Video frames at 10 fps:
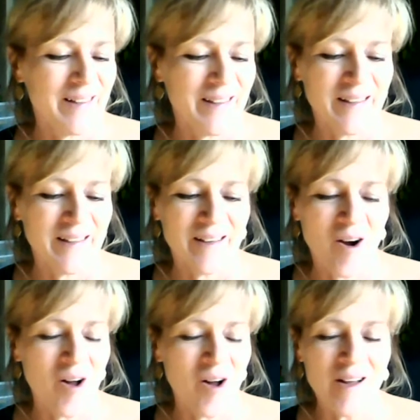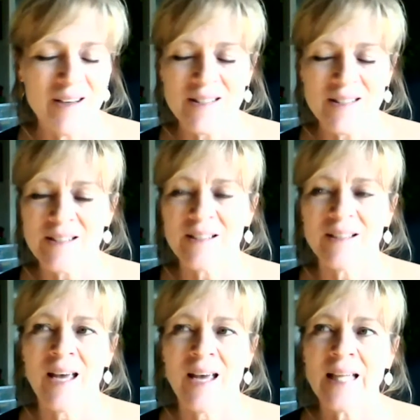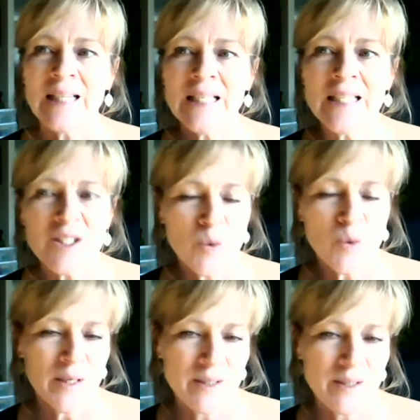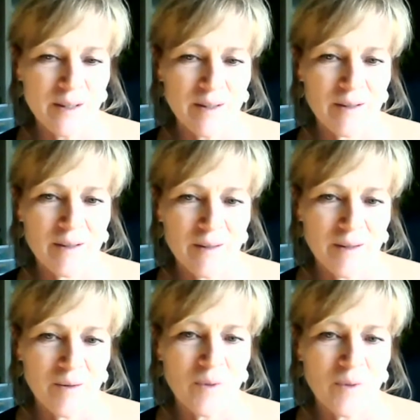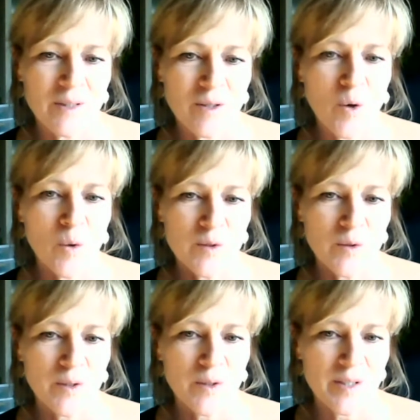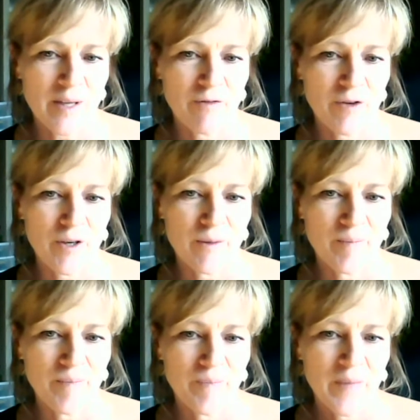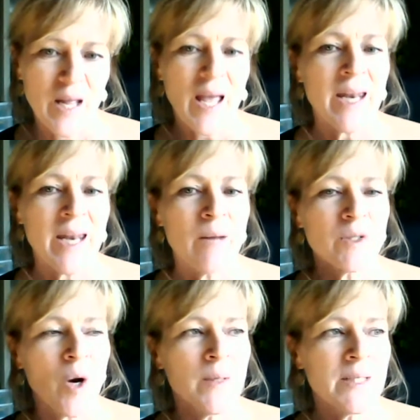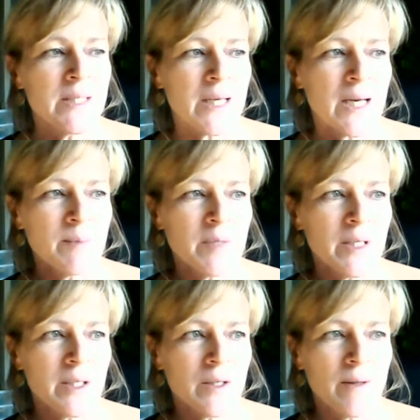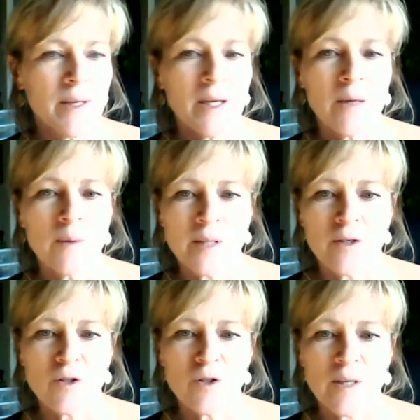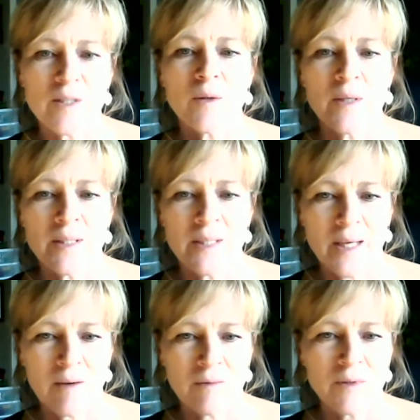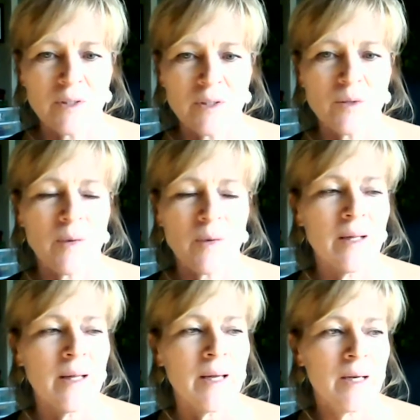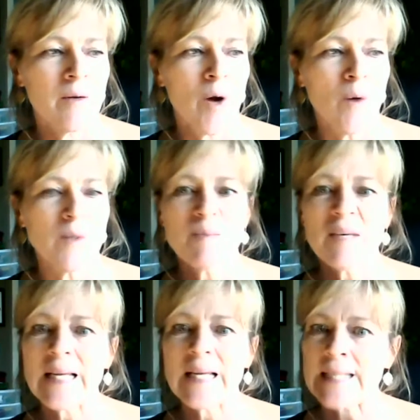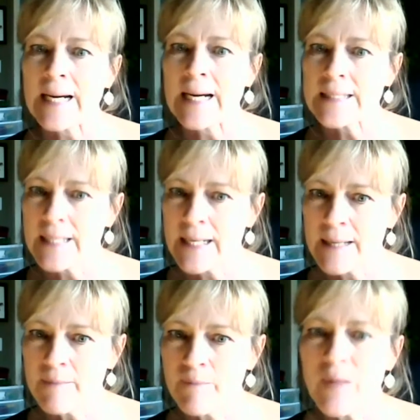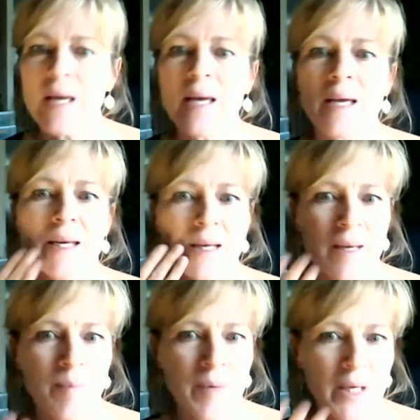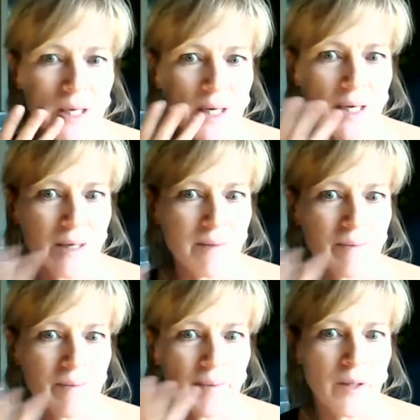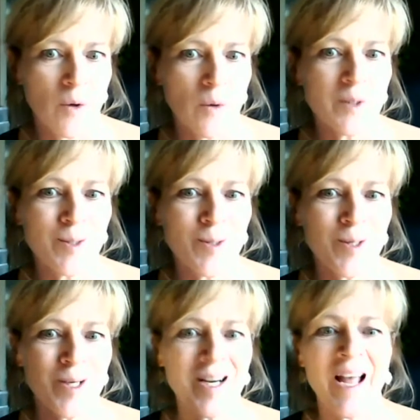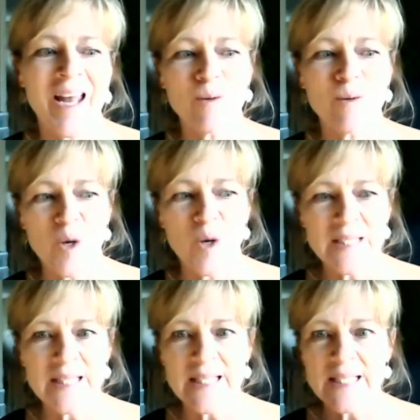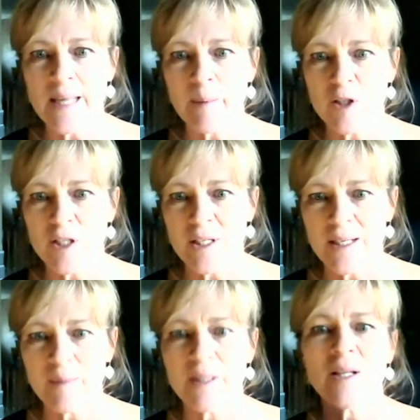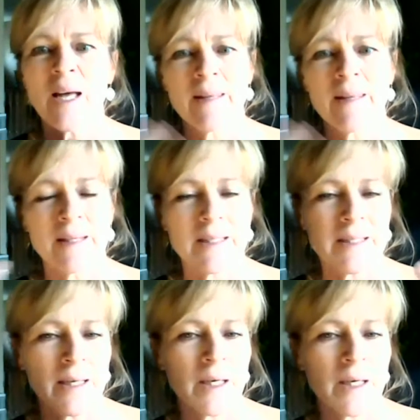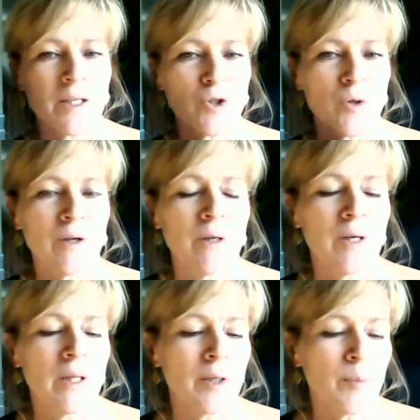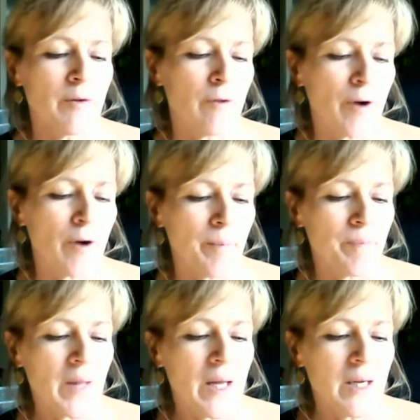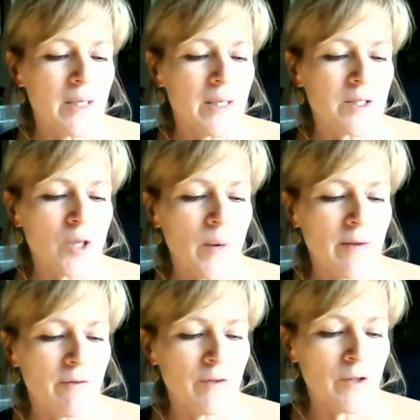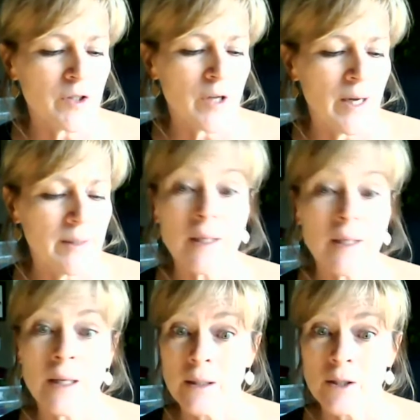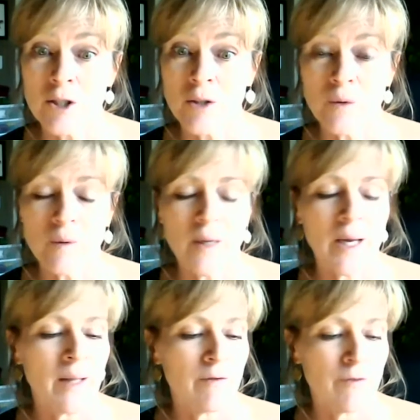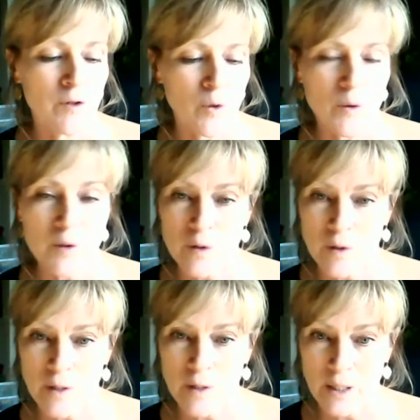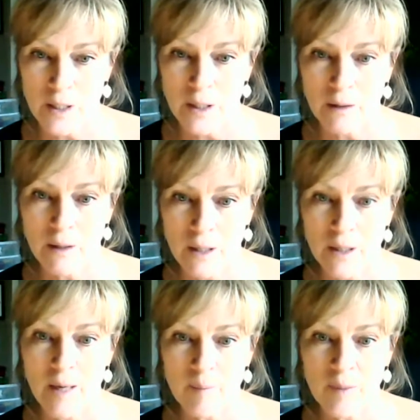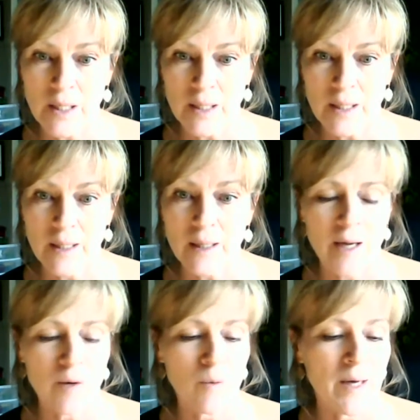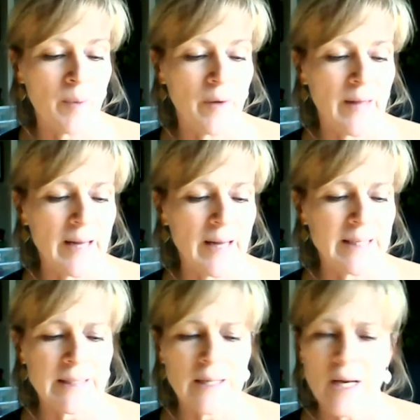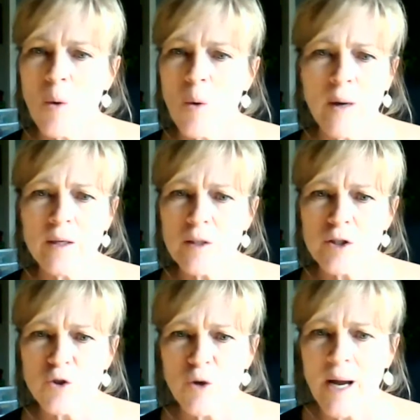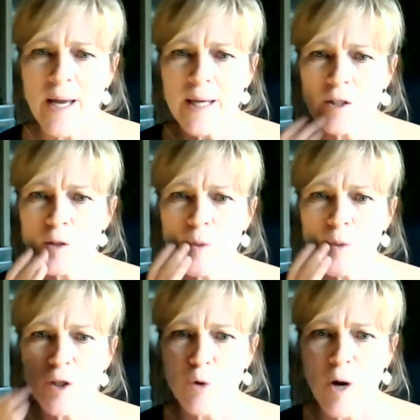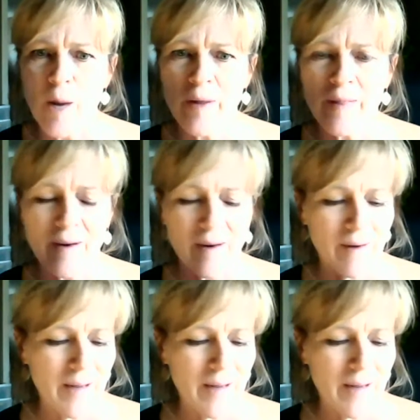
in all honesty, at least twice a year was a cold sore sufferer. And it was always times of the year that he was under stress. So he's an accountant as well, and it would always be like tax time. He'd end up getting a big cold sore, and it was always in the summertime. And I think the sun kind of triggered it a little bit for him. So when I first got the kit too, and the first cold sore that he ended up getting, I had read about that, and I said, why don't you just try it? Just put a drop on there.